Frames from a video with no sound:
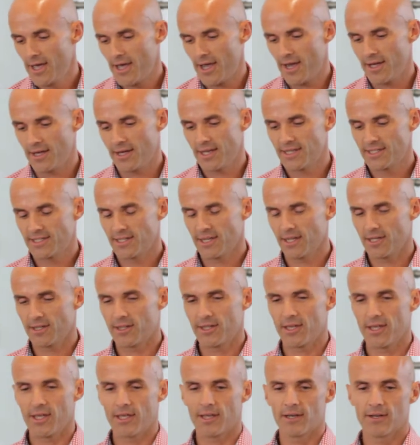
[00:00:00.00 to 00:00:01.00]
And he
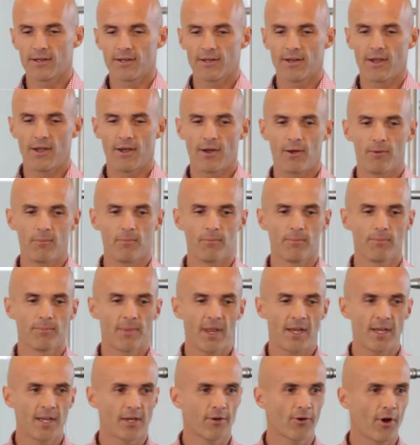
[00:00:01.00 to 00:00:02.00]
said that um,
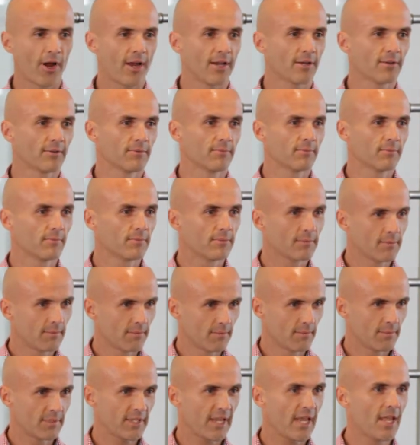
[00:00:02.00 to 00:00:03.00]
any great
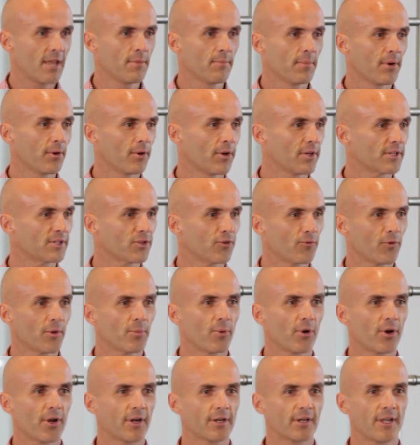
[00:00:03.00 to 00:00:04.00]
team building a software
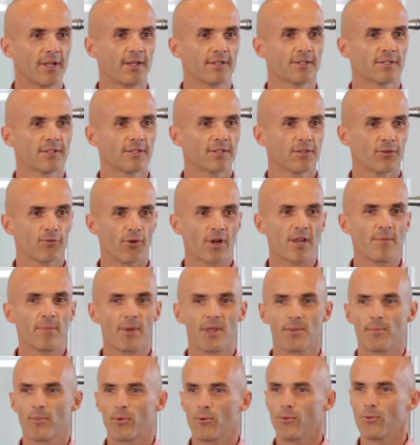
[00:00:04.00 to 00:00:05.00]
product needs three
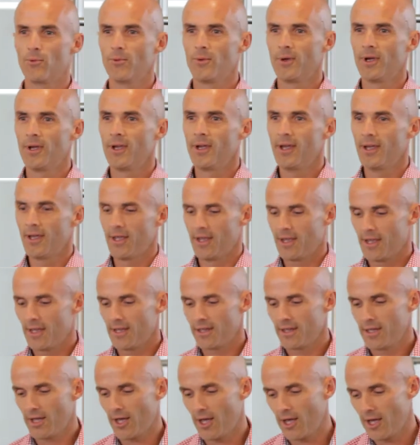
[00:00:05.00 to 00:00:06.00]
people.
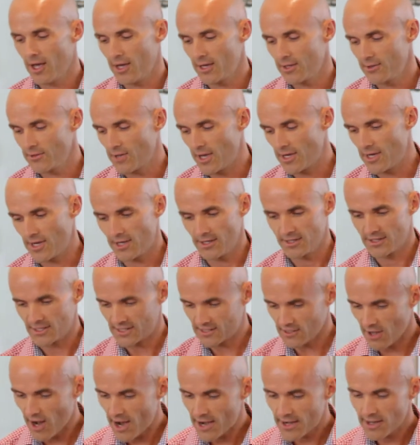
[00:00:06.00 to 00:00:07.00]
Uh, they need a
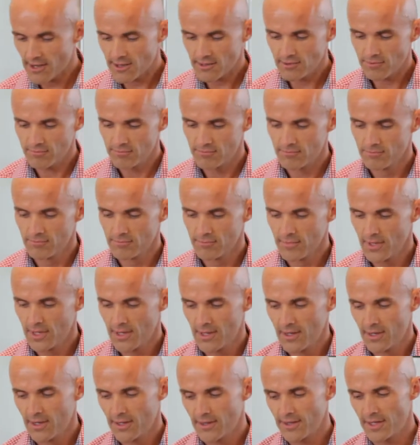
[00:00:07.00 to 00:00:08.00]
designer,
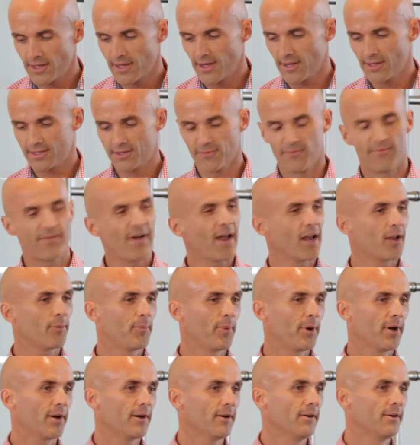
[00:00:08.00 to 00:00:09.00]
they need a
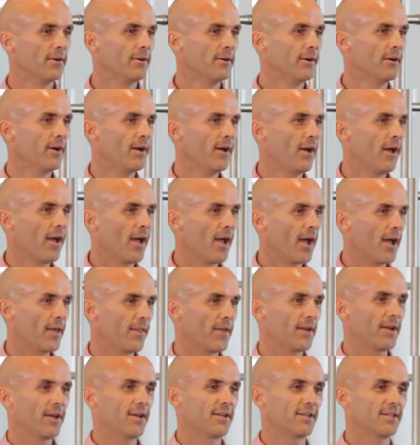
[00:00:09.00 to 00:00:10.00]
developer, and
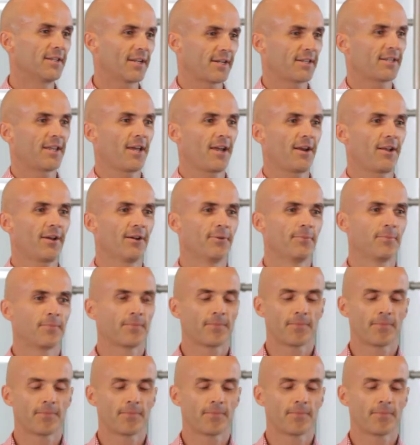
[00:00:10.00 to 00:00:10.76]
they need a dictator.